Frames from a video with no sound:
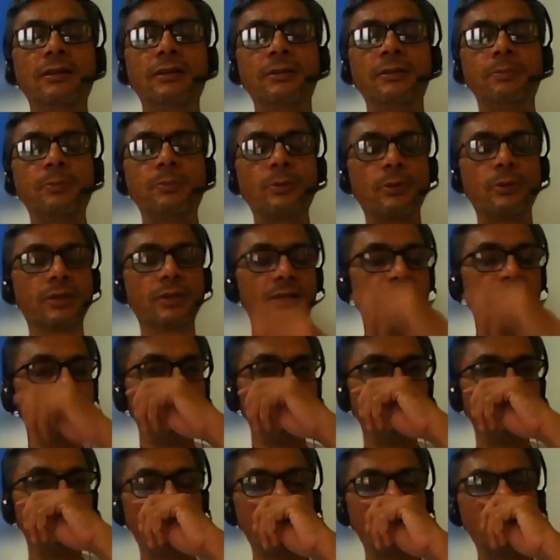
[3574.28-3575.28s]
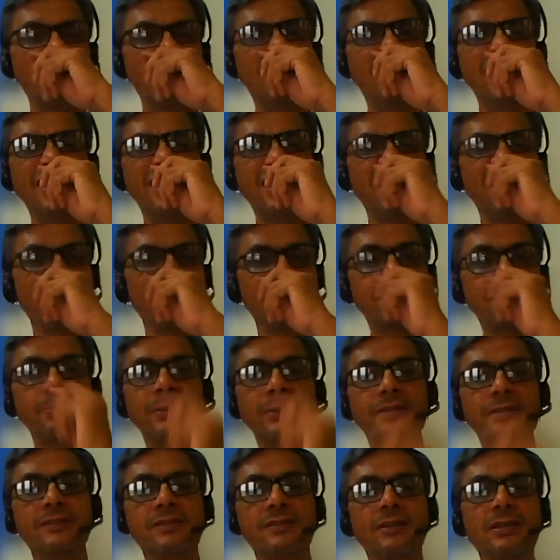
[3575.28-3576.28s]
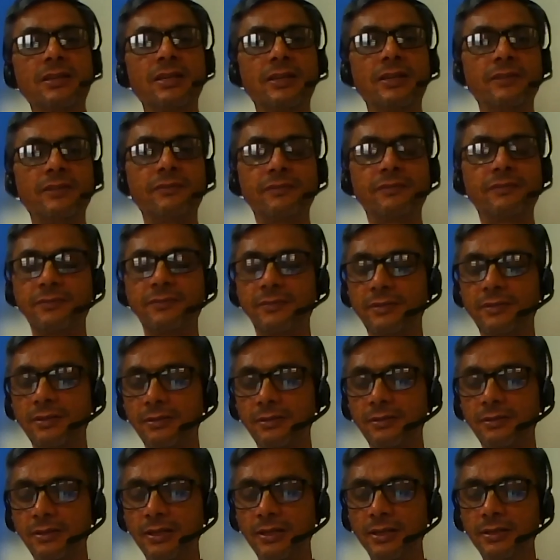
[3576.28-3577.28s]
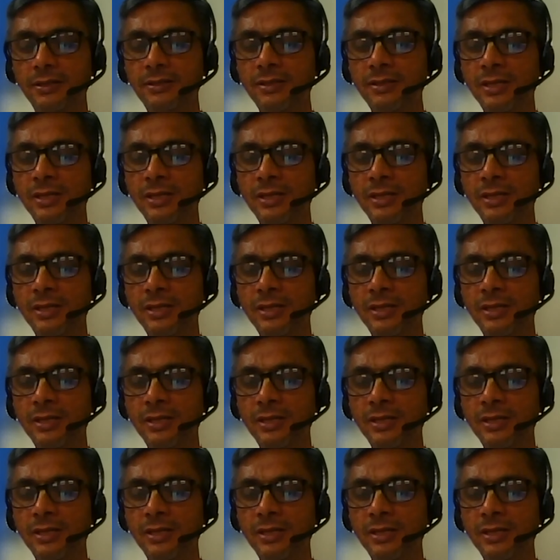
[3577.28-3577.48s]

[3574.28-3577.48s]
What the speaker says: progress in our spiritual life, right?